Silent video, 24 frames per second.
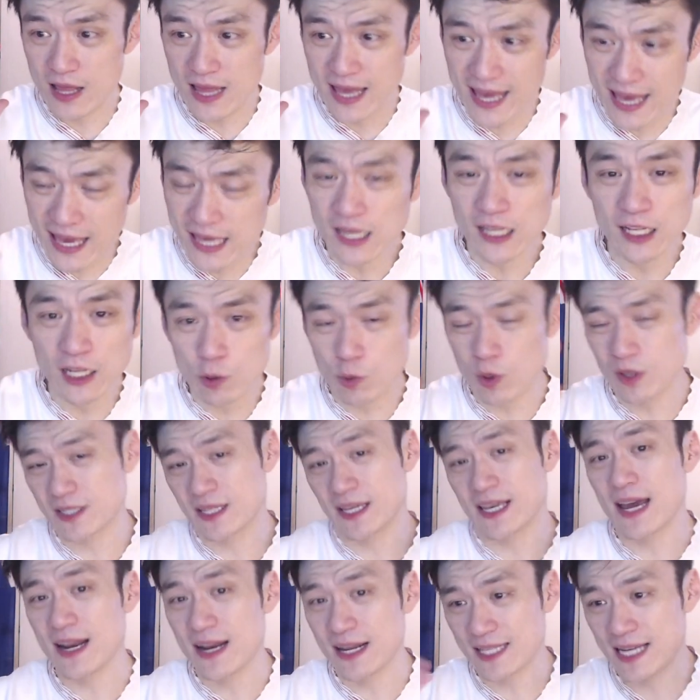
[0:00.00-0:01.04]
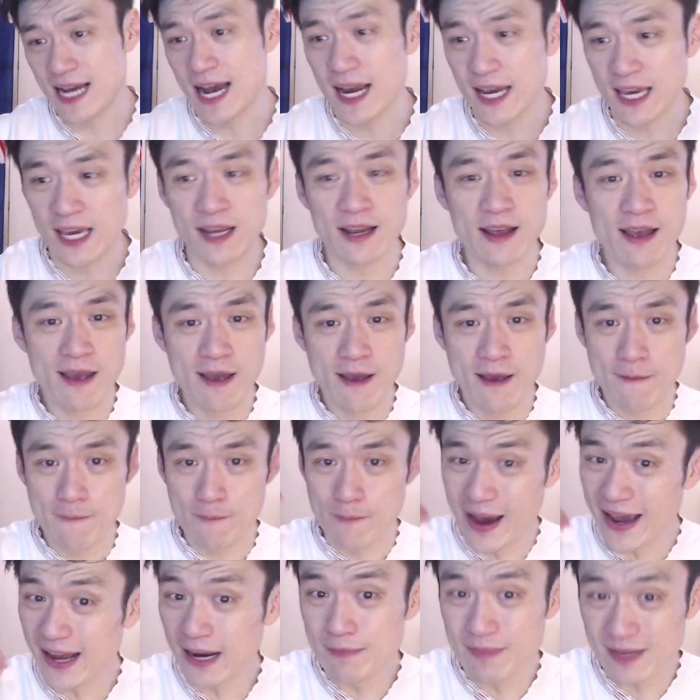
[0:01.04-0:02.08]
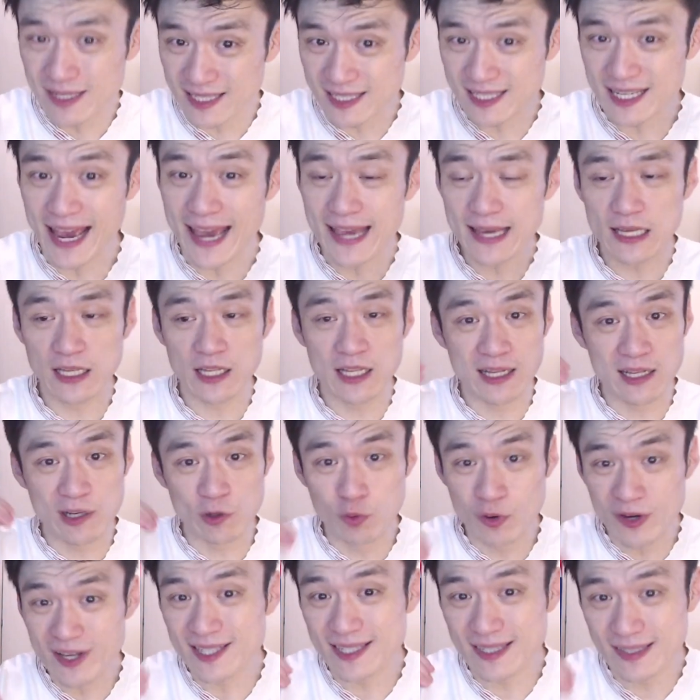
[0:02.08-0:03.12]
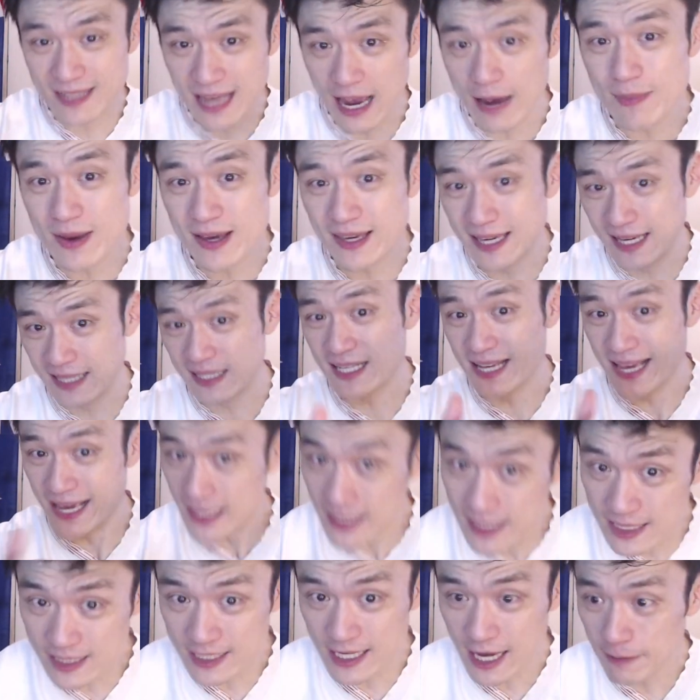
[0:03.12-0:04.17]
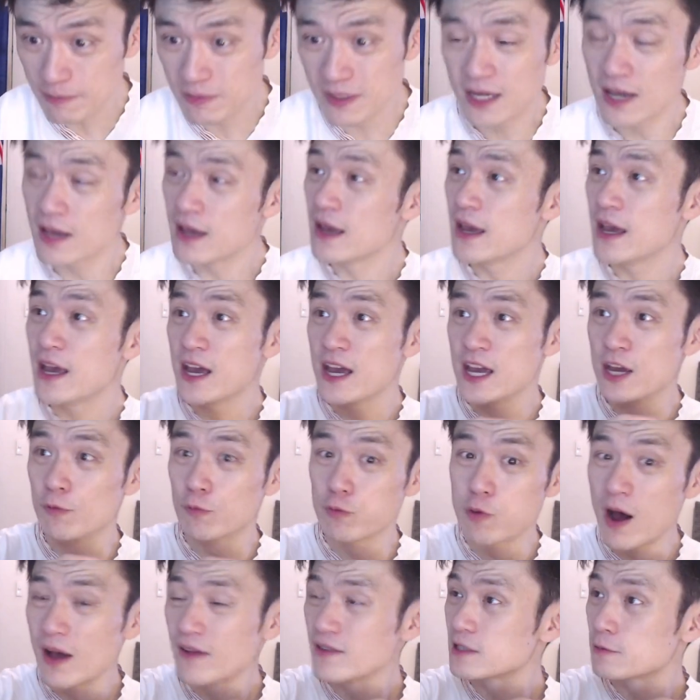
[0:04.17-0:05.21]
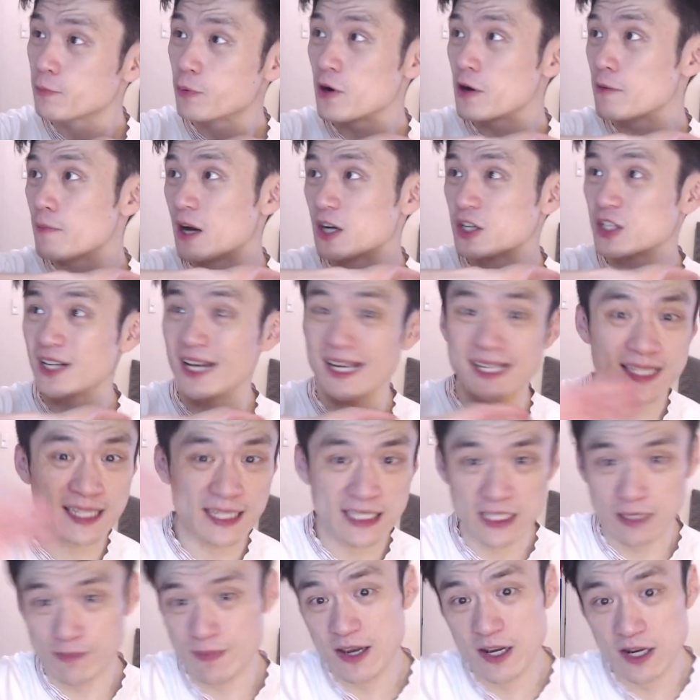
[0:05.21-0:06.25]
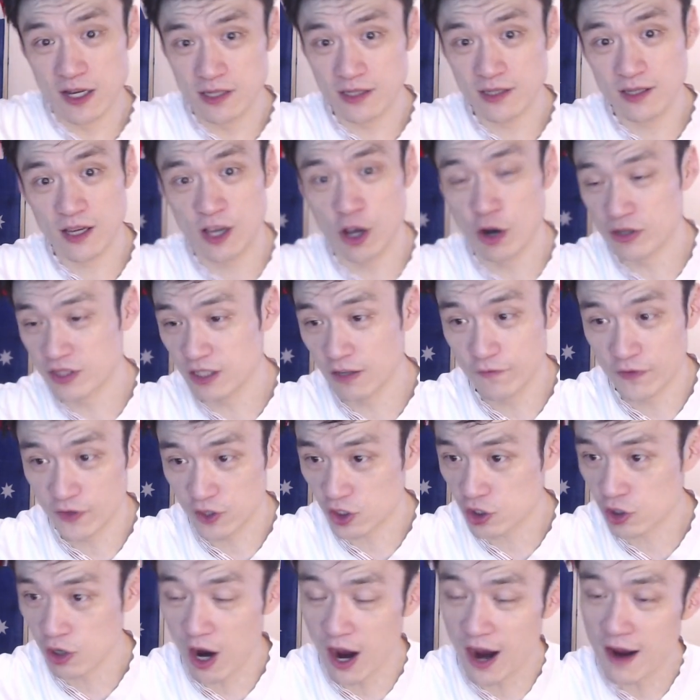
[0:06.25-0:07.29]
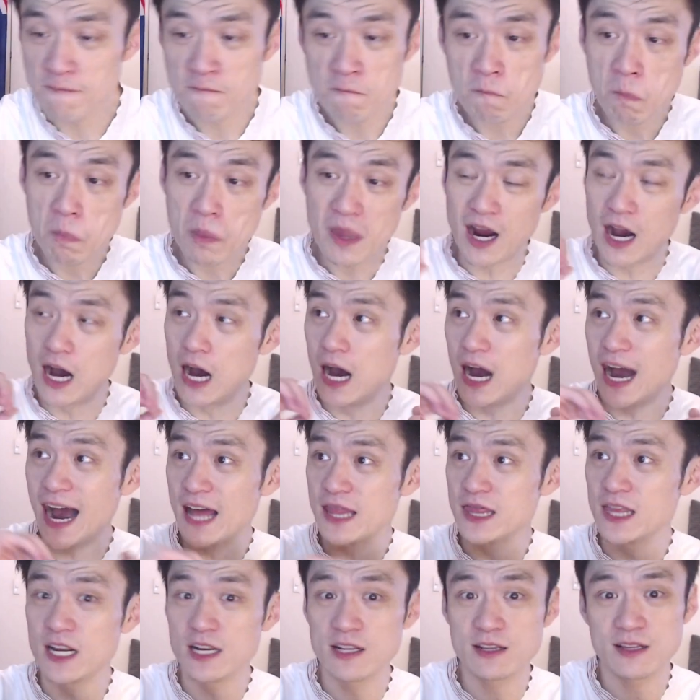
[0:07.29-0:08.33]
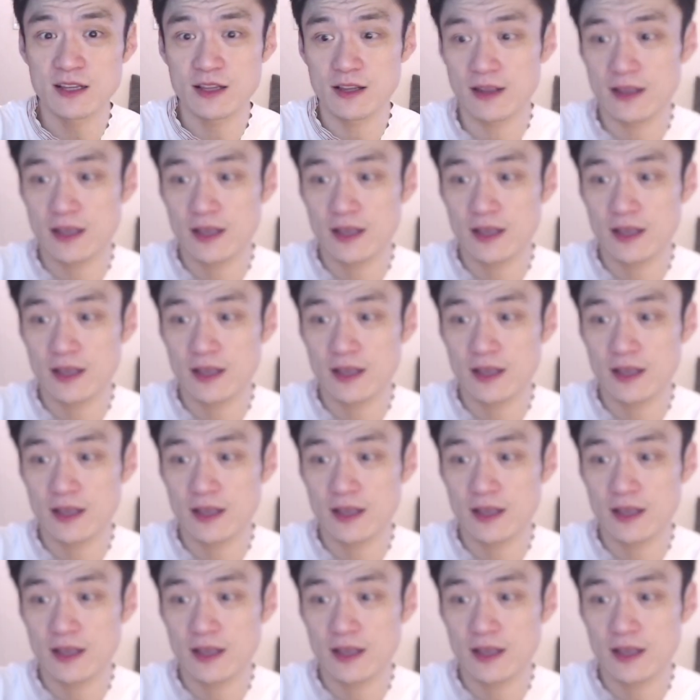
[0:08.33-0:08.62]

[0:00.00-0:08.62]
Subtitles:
England was again attacking, made a mistake. Reece Zammit gets an intercept. He runs pretty much like 60 meters, goes in for the try. And then